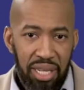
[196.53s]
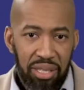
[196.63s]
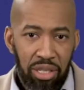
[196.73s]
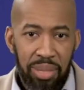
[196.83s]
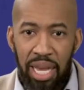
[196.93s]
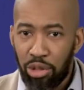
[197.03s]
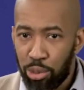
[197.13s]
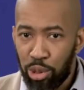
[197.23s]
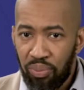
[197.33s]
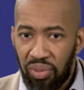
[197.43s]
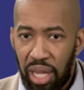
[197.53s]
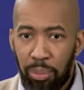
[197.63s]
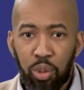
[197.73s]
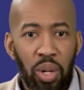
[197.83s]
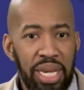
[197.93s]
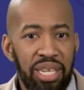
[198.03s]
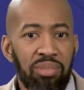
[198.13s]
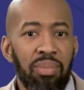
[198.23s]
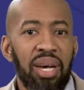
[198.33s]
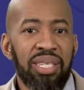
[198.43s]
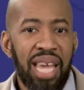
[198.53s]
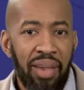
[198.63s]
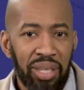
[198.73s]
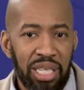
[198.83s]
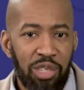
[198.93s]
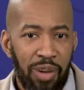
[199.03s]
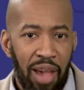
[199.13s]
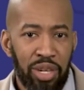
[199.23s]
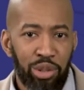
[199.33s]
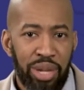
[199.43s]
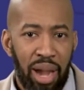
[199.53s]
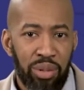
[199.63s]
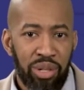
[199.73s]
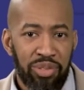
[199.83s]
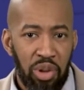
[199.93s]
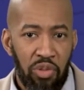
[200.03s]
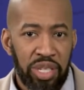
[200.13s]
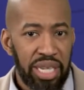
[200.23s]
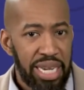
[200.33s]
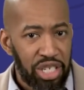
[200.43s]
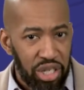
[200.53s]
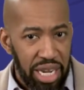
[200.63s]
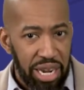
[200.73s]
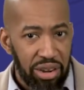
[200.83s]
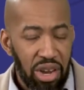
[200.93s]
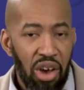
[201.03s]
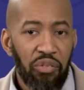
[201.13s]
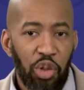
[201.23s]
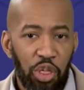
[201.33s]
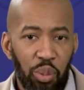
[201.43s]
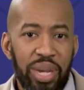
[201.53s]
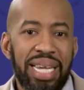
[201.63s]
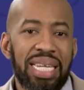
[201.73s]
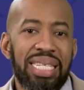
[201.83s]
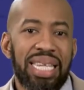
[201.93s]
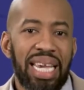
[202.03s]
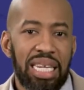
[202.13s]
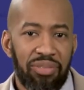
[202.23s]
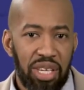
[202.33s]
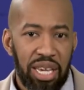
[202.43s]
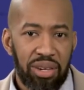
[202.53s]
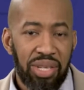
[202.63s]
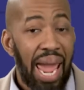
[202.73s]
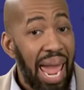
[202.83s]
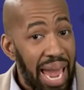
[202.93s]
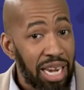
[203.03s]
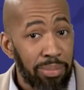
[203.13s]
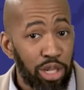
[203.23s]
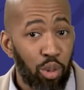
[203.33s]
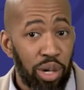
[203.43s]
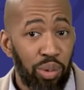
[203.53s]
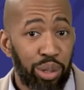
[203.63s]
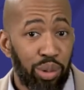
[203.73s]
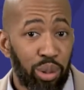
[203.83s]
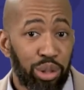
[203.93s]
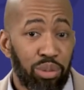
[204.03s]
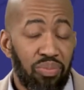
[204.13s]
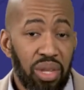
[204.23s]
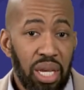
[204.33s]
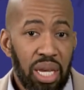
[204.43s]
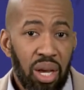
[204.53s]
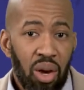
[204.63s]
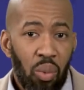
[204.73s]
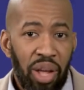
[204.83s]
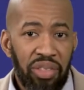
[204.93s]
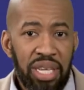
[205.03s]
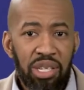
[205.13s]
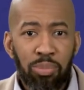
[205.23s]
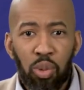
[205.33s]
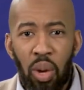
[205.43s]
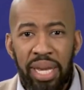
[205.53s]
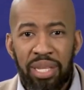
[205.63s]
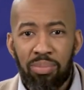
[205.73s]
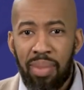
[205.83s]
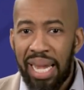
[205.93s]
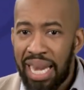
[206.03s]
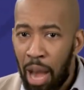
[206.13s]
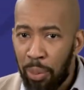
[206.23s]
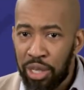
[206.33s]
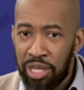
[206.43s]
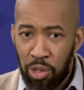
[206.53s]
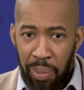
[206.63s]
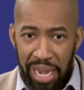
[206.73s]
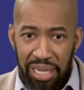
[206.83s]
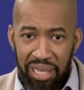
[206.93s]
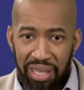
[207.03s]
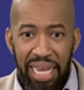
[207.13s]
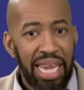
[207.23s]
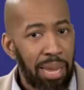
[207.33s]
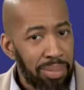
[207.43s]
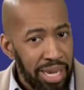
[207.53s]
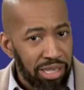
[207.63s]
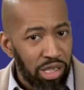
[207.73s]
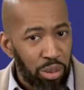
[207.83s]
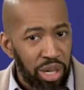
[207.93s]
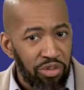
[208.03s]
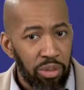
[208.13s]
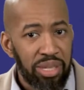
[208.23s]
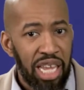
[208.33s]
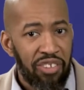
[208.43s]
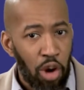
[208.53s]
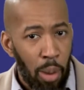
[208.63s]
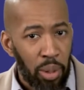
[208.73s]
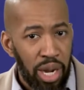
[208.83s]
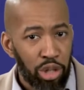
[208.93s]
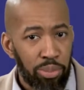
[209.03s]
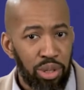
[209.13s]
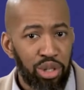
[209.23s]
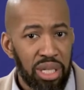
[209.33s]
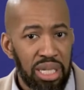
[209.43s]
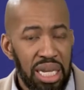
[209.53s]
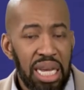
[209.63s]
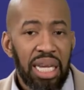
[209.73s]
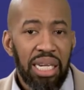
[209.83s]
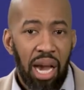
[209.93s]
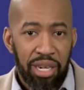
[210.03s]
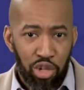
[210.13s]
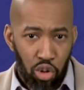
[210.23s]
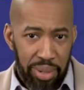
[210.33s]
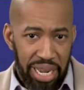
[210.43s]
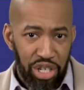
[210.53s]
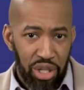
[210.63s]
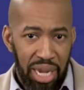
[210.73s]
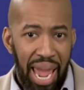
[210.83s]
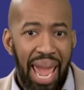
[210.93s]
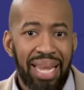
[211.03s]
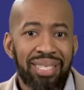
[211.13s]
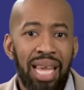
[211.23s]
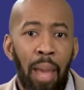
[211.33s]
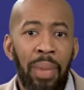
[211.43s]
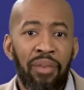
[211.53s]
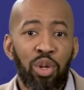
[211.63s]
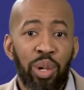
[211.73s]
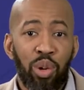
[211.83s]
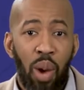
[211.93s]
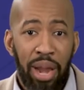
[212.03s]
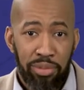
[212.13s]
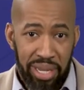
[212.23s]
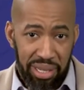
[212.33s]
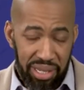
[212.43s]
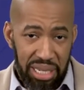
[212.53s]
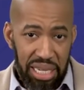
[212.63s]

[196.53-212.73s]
To be eligible, employees must have at least 500 hours of service each year for 3 consecutive years and be 21 or older. While these employees may now participate, they can be excluded from Safe Harbor contributions, non-discrimination, and top-heavy requirements.